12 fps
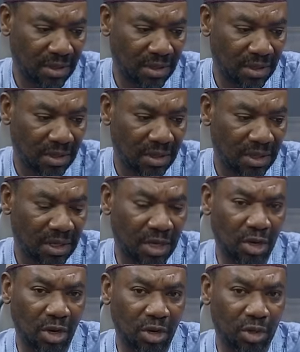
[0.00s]
Yes, sir.
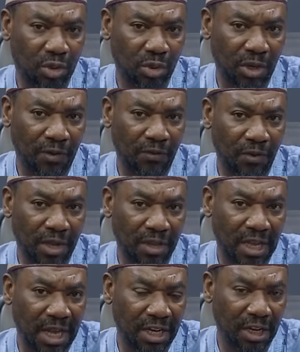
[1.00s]
You don't, if
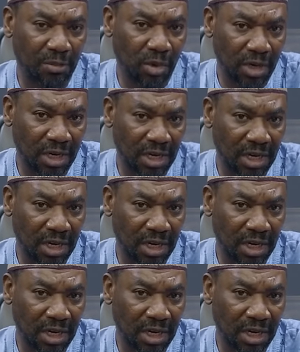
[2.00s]
you get the money